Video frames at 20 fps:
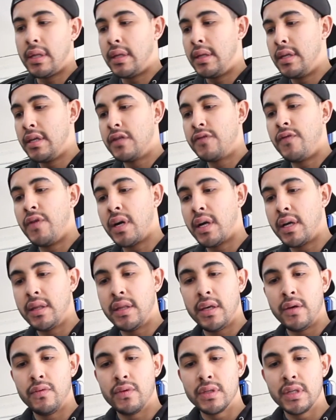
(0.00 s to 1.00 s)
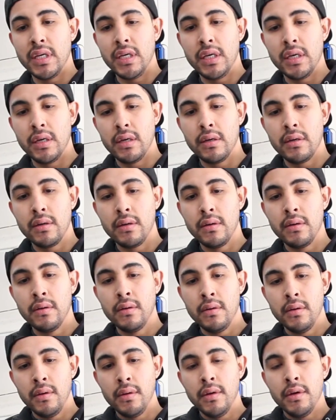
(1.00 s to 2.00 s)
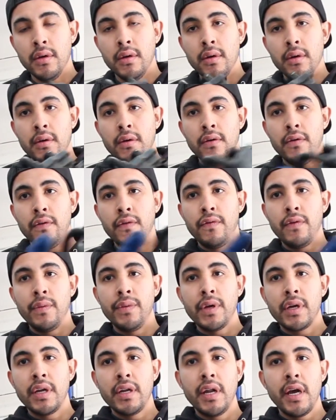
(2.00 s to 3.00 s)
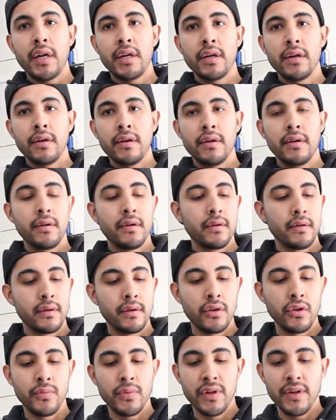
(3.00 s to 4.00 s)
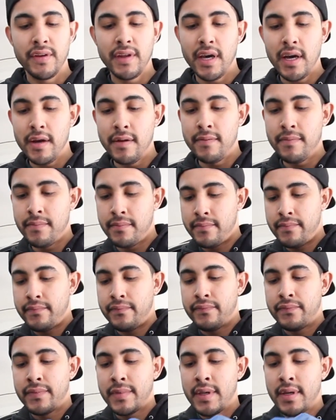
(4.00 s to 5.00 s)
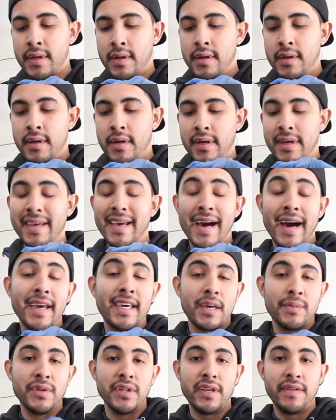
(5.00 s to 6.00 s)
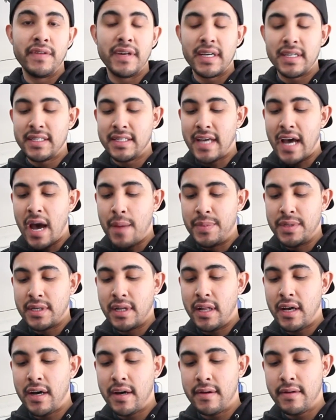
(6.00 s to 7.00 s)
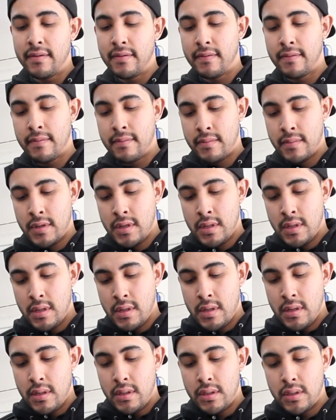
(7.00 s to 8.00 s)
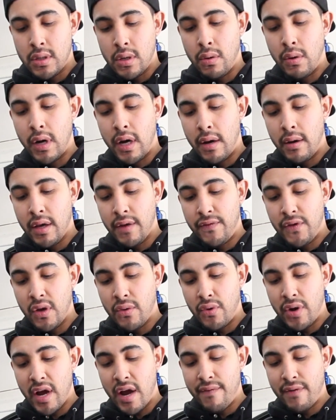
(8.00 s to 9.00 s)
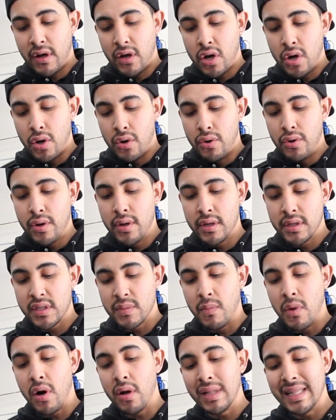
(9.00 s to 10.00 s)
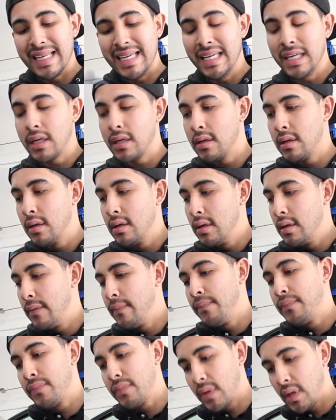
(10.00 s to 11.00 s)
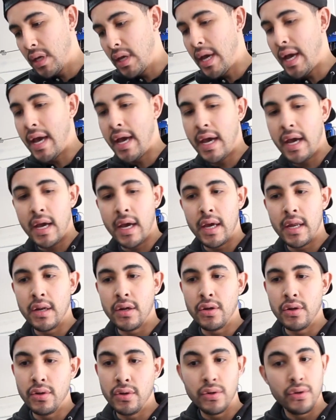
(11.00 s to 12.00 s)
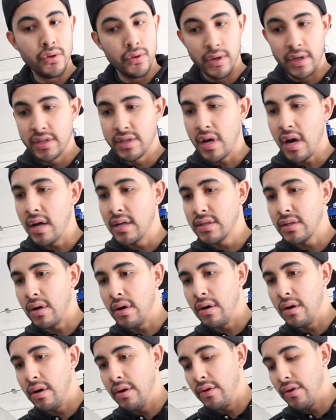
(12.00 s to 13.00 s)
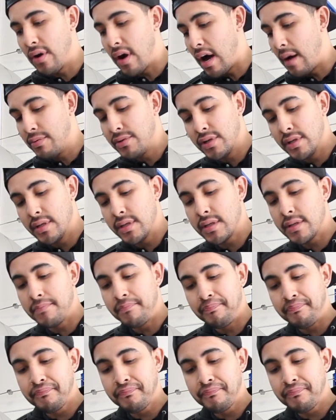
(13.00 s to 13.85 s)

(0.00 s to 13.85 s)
that this fucking thing was leaking from the connector. Can you believe that? Yeah, I can believe it because it happens a lot. So if you ever have a code, a small leak, and you exhaust all other options,